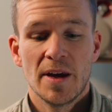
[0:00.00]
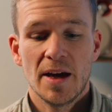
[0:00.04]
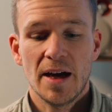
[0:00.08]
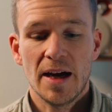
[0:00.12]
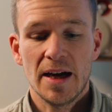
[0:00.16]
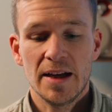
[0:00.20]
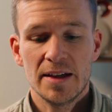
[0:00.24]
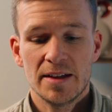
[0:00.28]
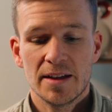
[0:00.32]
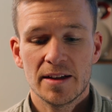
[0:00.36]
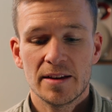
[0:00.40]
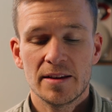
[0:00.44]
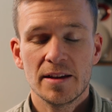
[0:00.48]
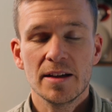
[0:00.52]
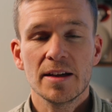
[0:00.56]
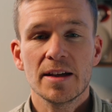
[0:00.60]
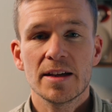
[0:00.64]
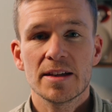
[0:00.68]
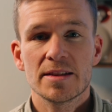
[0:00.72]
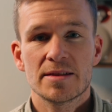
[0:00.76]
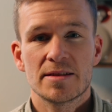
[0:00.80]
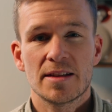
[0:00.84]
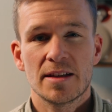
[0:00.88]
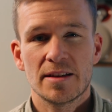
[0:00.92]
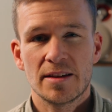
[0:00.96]
And the thing
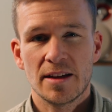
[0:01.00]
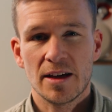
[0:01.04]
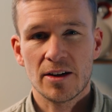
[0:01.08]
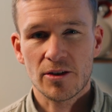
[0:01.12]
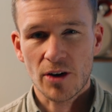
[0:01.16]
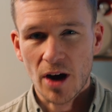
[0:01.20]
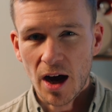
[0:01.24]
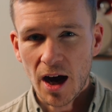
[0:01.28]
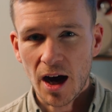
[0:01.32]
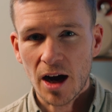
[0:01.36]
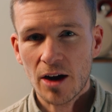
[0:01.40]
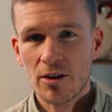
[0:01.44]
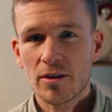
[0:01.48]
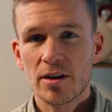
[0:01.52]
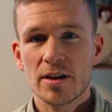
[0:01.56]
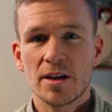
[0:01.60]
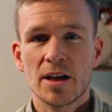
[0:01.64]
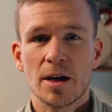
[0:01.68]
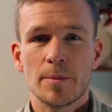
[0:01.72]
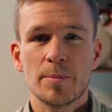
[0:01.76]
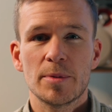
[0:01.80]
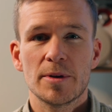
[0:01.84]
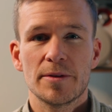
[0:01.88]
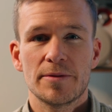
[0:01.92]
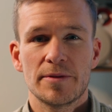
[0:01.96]
is that there are a
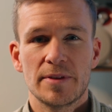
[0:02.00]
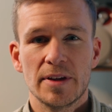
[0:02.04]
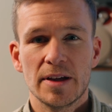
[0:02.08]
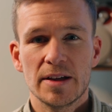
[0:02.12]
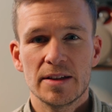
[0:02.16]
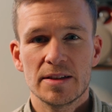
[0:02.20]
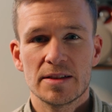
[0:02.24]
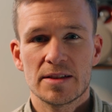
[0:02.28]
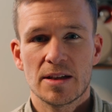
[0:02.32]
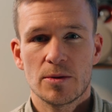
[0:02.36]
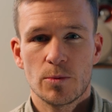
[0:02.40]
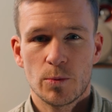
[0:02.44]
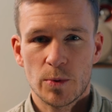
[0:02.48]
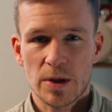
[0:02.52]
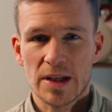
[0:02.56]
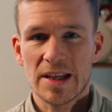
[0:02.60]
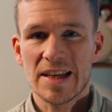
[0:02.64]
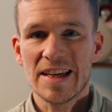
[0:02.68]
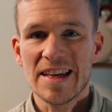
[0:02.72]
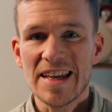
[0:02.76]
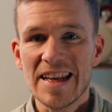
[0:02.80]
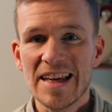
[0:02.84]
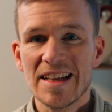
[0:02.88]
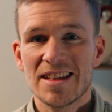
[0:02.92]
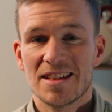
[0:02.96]
couple of things that we
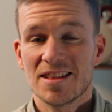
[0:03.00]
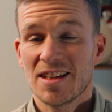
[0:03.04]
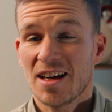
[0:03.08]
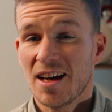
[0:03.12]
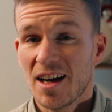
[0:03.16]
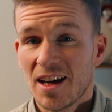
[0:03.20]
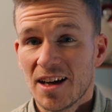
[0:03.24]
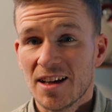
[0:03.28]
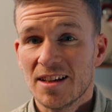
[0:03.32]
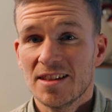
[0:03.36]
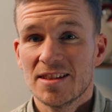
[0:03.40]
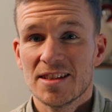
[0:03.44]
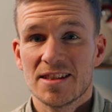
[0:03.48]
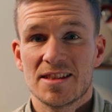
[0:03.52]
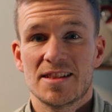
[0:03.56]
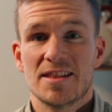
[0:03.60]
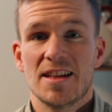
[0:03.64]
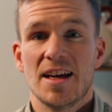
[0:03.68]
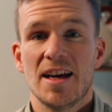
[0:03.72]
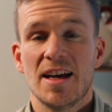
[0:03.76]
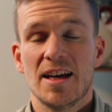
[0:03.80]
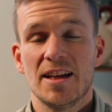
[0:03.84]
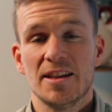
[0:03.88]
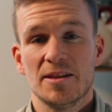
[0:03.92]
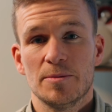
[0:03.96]
need to
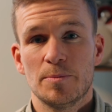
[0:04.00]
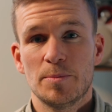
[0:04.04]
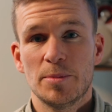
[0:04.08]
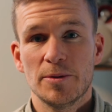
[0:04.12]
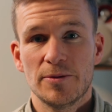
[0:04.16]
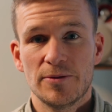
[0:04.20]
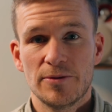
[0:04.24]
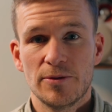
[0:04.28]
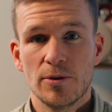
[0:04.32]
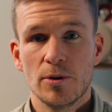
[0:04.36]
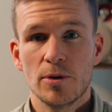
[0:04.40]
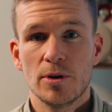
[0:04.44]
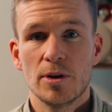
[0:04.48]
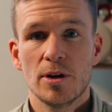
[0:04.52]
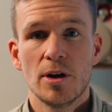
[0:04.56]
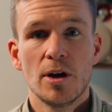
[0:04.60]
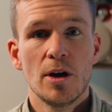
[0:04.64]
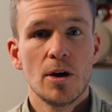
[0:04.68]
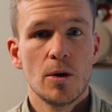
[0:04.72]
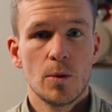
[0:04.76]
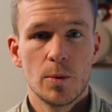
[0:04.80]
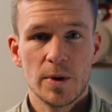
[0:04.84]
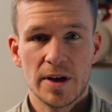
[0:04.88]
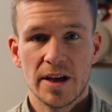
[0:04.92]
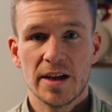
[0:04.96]
understand before
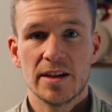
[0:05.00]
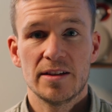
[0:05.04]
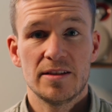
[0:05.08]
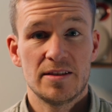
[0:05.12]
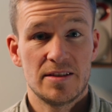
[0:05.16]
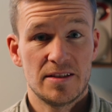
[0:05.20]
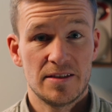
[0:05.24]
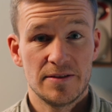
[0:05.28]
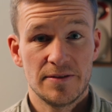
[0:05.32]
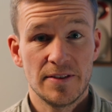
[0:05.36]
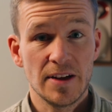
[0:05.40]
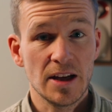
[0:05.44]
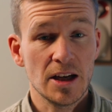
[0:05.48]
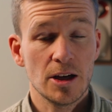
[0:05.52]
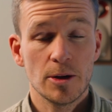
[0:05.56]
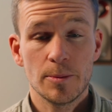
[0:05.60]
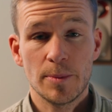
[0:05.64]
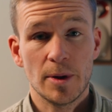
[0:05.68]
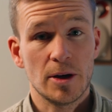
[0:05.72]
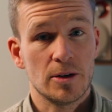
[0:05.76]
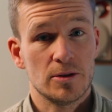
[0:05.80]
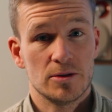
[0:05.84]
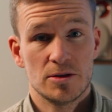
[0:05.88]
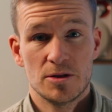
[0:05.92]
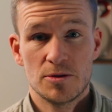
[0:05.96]
we can develop
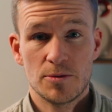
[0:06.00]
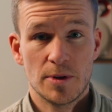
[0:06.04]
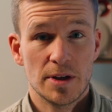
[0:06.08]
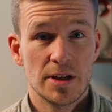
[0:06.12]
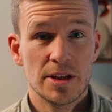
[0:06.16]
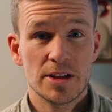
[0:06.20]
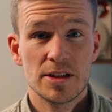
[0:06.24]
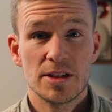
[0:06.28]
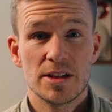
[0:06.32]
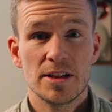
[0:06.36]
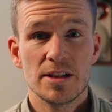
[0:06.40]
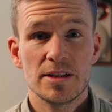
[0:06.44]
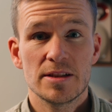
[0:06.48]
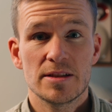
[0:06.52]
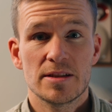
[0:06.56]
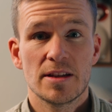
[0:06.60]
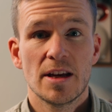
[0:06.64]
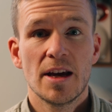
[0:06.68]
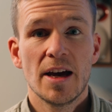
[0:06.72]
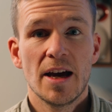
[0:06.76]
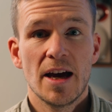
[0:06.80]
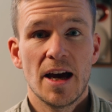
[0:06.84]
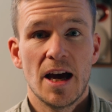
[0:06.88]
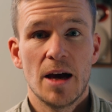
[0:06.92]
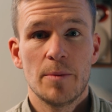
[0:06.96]
our strategies
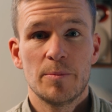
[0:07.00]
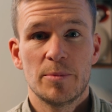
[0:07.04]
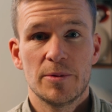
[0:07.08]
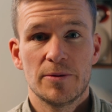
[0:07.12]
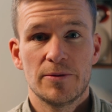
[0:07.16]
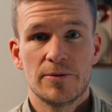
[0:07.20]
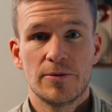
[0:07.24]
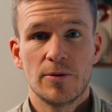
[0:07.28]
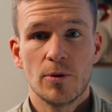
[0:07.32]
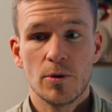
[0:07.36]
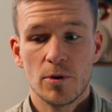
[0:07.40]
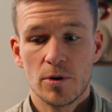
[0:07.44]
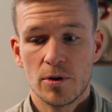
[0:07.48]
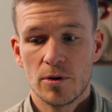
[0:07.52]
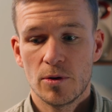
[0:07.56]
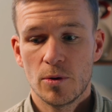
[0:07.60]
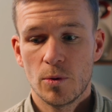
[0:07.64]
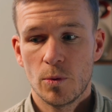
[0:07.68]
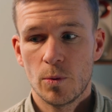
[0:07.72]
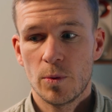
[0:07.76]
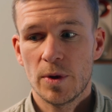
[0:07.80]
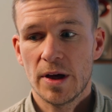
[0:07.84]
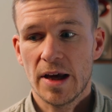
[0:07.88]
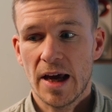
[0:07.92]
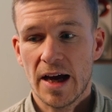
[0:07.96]
and before
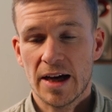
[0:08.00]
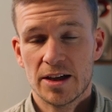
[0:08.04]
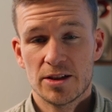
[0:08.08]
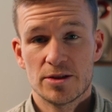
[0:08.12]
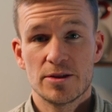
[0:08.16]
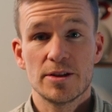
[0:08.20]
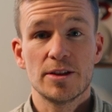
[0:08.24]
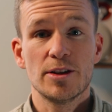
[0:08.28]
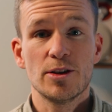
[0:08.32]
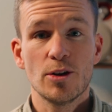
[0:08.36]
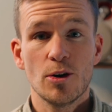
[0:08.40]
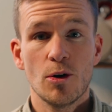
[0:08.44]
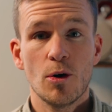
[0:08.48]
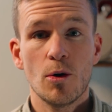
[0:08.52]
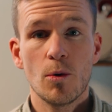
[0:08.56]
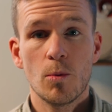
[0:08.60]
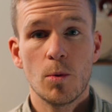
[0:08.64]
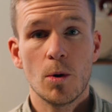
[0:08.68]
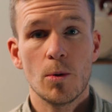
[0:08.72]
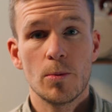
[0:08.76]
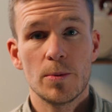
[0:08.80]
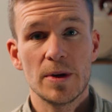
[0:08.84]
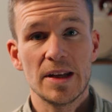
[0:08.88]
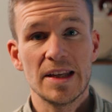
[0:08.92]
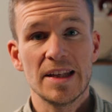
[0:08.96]
we actually know
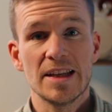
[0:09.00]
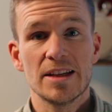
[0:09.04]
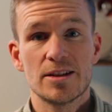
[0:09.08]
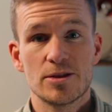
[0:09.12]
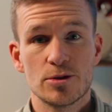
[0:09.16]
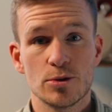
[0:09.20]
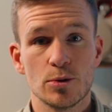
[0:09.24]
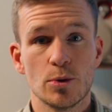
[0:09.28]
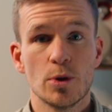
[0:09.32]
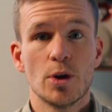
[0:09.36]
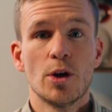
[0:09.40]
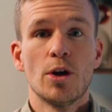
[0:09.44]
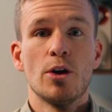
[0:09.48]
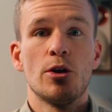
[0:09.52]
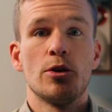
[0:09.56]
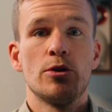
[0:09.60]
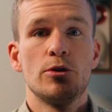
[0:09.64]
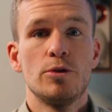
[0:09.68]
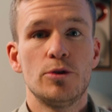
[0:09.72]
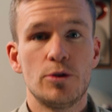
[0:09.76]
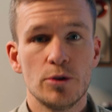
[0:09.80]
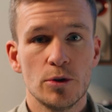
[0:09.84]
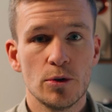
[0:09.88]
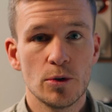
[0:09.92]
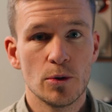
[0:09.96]
what we need to
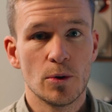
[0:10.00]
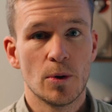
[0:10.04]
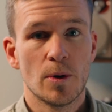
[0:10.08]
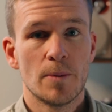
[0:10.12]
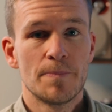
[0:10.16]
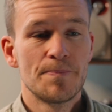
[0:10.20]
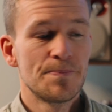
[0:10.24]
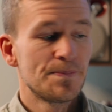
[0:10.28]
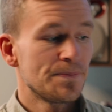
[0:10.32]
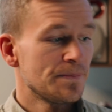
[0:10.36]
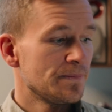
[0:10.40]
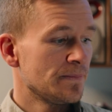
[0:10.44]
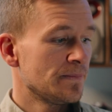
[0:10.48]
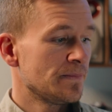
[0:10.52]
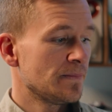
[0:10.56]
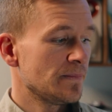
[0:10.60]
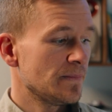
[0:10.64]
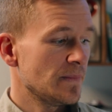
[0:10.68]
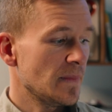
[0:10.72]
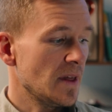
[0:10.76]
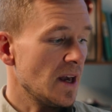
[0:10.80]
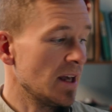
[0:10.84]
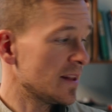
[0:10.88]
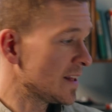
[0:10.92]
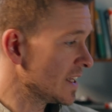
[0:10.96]
do.
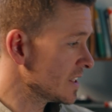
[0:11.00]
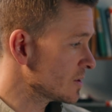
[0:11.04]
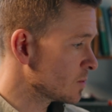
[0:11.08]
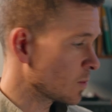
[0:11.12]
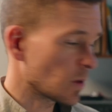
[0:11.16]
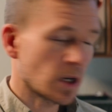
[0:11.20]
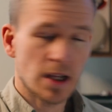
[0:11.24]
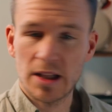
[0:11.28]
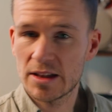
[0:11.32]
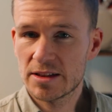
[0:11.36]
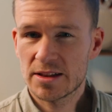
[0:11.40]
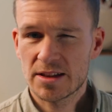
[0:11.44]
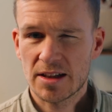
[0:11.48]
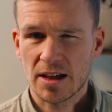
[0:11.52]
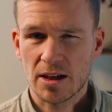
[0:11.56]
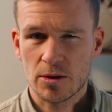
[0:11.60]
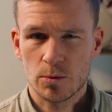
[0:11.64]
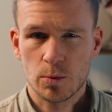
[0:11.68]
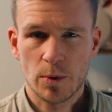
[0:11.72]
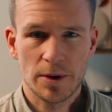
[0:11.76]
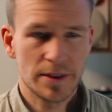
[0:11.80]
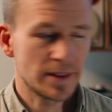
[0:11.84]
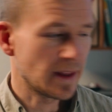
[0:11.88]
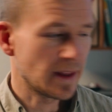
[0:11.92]
And that's what I'll start with